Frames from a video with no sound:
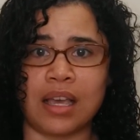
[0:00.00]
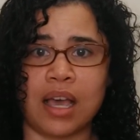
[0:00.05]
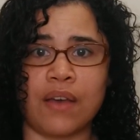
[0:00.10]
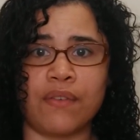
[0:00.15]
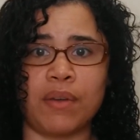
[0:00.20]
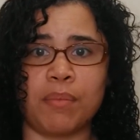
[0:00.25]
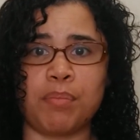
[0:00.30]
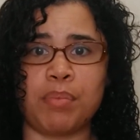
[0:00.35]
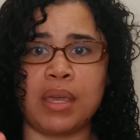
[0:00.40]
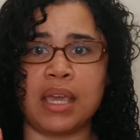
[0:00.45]

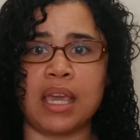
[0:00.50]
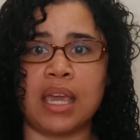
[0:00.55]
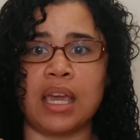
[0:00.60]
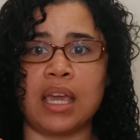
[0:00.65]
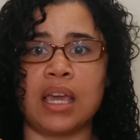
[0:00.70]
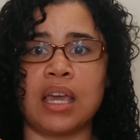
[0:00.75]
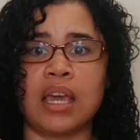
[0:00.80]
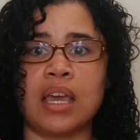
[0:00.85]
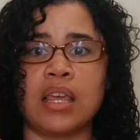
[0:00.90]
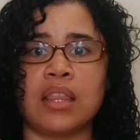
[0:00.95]
of it
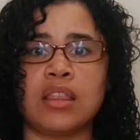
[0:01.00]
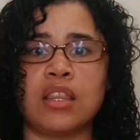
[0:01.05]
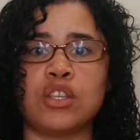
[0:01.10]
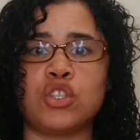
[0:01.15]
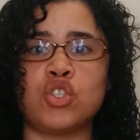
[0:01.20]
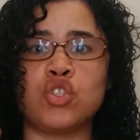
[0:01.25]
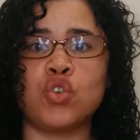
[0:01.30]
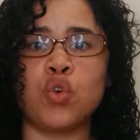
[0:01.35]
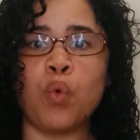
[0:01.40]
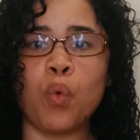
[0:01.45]
being the
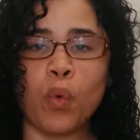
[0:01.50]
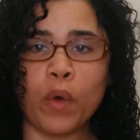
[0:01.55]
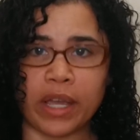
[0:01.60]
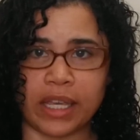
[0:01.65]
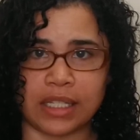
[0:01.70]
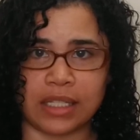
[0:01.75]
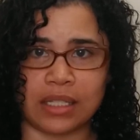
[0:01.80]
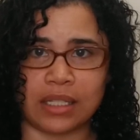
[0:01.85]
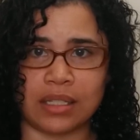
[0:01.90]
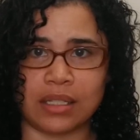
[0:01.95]

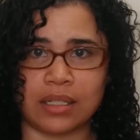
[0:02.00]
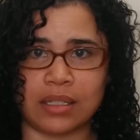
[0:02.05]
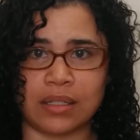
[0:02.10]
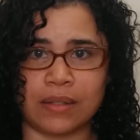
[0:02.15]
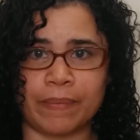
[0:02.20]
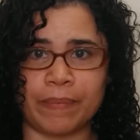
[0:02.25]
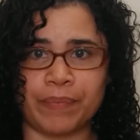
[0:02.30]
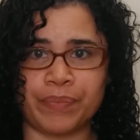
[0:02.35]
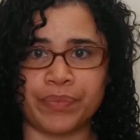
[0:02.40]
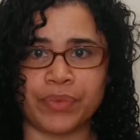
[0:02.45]
choice
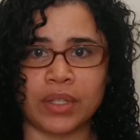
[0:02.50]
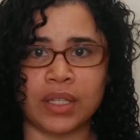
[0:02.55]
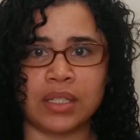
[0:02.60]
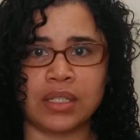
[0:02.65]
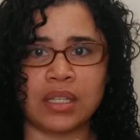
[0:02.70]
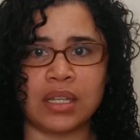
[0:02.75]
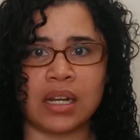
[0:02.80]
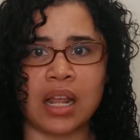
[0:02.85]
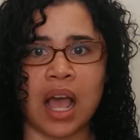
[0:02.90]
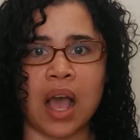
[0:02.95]

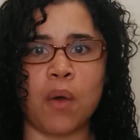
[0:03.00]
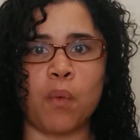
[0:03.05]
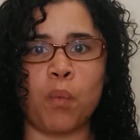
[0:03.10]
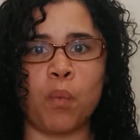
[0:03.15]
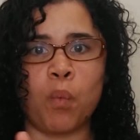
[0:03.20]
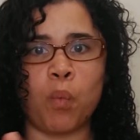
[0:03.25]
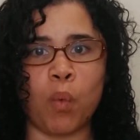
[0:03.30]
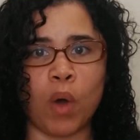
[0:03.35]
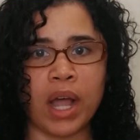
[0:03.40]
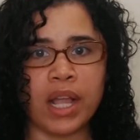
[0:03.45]
to
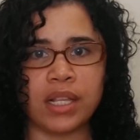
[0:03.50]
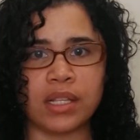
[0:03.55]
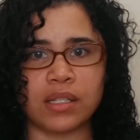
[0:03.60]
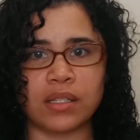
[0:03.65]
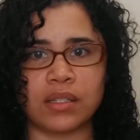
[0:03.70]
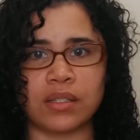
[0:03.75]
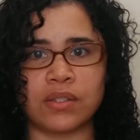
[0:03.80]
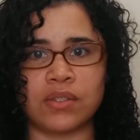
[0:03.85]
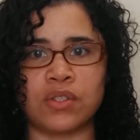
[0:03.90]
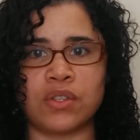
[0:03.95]
not want
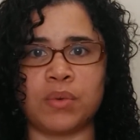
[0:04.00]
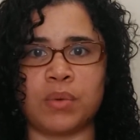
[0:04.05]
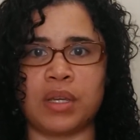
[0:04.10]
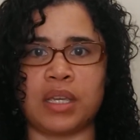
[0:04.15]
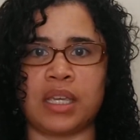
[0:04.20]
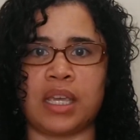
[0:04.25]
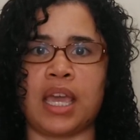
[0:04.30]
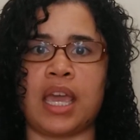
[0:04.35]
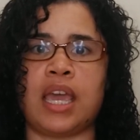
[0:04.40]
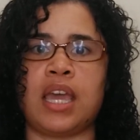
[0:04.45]
to
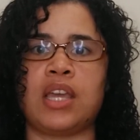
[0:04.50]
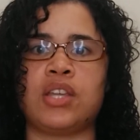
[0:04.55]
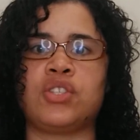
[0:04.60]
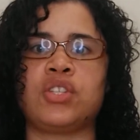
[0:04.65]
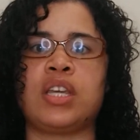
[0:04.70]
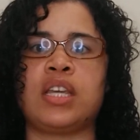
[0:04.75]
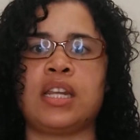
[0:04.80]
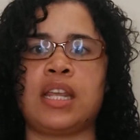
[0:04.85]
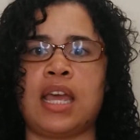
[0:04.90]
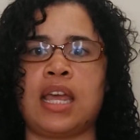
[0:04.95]

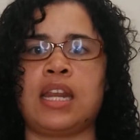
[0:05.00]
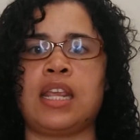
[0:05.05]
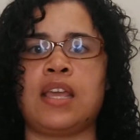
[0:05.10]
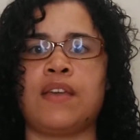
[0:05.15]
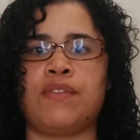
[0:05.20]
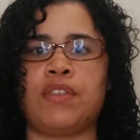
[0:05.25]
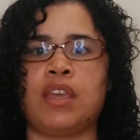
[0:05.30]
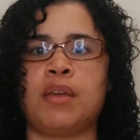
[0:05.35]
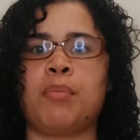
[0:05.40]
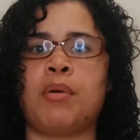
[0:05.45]
engage in any
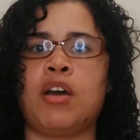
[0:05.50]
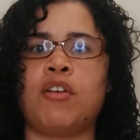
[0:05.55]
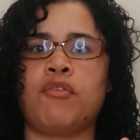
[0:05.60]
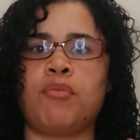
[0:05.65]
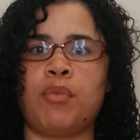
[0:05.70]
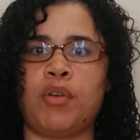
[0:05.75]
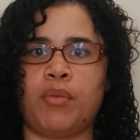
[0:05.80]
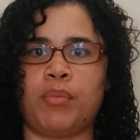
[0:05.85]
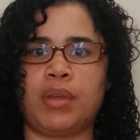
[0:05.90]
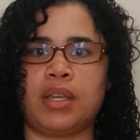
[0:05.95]
of the
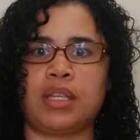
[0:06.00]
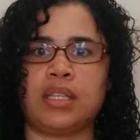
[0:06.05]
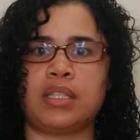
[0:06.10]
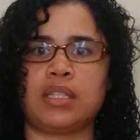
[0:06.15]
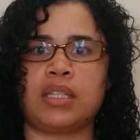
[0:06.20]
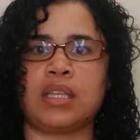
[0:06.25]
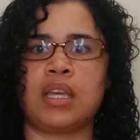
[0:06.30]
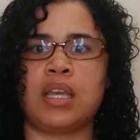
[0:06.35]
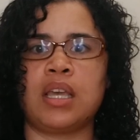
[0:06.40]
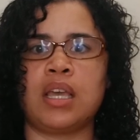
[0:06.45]
above
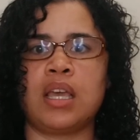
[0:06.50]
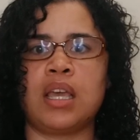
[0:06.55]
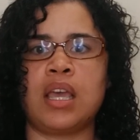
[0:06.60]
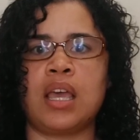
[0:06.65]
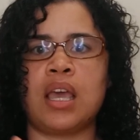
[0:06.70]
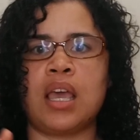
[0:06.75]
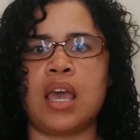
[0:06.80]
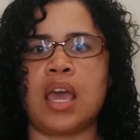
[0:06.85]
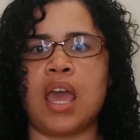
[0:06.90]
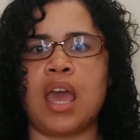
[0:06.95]
moments.
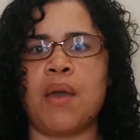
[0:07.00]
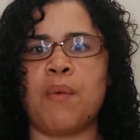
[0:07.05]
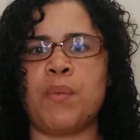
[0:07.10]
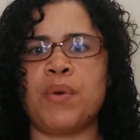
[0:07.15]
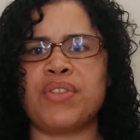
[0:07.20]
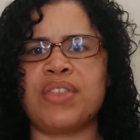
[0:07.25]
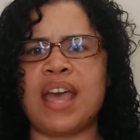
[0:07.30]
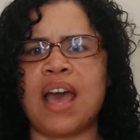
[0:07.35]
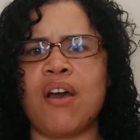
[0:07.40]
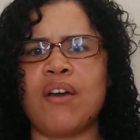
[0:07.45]
And
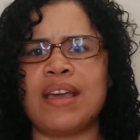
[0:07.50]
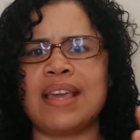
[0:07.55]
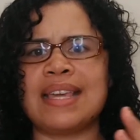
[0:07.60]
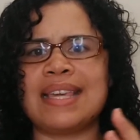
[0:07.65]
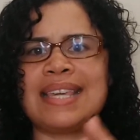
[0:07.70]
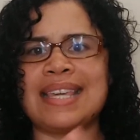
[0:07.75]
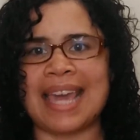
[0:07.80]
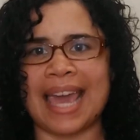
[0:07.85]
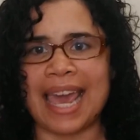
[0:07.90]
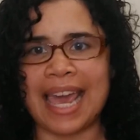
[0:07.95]
without
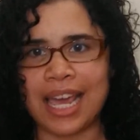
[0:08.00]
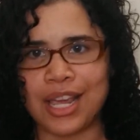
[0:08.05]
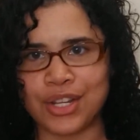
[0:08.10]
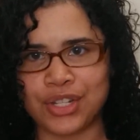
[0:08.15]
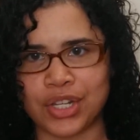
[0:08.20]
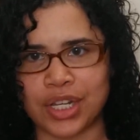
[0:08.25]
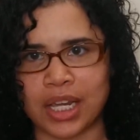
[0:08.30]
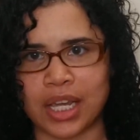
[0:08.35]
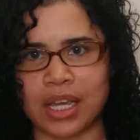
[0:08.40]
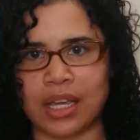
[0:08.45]

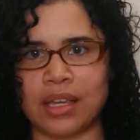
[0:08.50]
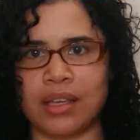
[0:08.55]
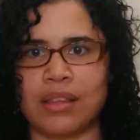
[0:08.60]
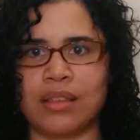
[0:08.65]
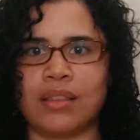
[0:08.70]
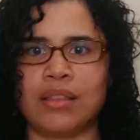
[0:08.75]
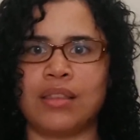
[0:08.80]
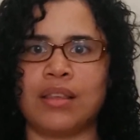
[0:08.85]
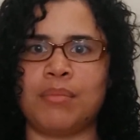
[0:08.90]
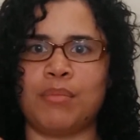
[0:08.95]
engaging
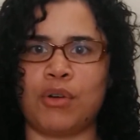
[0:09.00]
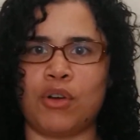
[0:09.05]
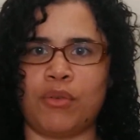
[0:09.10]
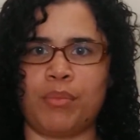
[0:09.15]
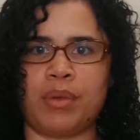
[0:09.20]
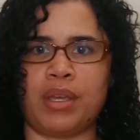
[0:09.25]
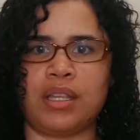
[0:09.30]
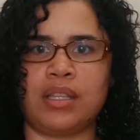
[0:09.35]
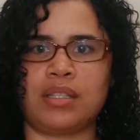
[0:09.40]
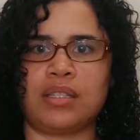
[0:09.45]
the
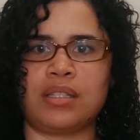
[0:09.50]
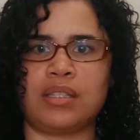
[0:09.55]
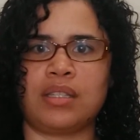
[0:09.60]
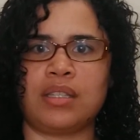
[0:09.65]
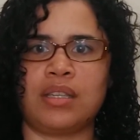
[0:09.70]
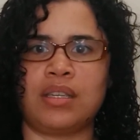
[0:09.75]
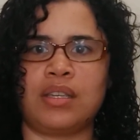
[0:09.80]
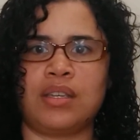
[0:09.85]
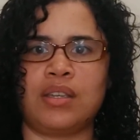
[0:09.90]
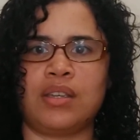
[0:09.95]

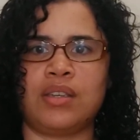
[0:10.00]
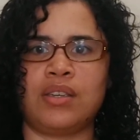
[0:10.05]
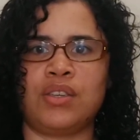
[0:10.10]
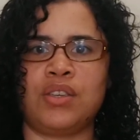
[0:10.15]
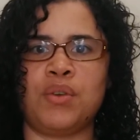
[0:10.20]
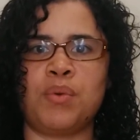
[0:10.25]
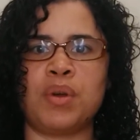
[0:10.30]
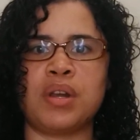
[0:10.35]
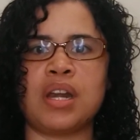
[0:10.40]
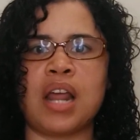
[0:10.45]
moments,
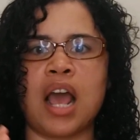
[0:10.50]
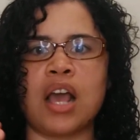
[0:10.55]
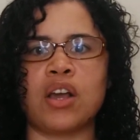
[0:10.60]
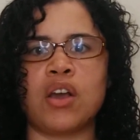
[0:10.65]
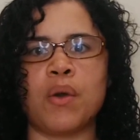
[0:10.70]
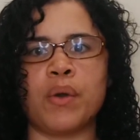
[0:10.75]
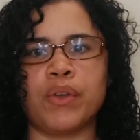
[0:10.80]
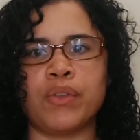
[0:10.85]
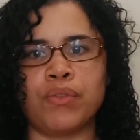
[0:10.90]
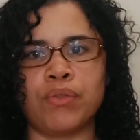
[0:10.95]
you are not
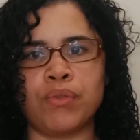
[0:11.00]
going